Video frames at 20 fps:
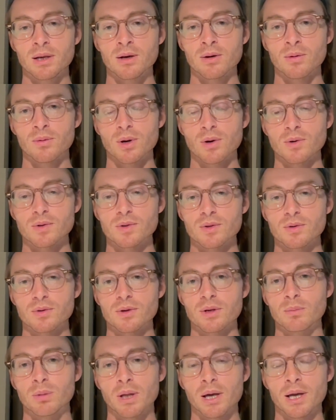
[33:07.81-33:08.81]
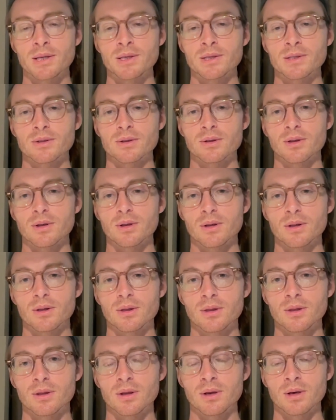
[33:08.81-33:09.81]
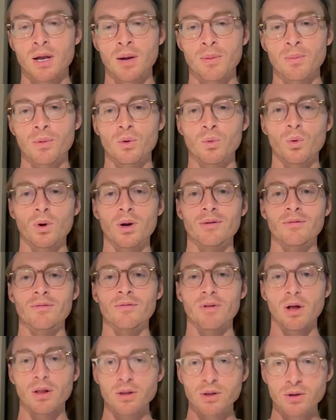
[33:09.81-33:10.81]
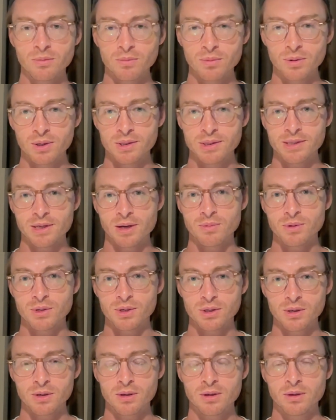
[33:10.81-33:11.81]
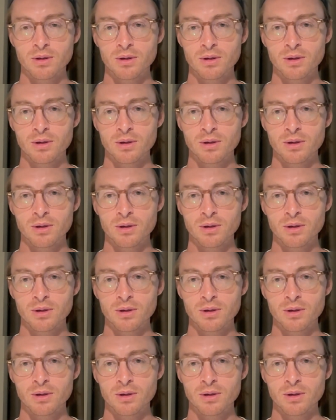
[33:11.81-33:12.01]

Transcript: in a roastery, blends are the number one volume consumption.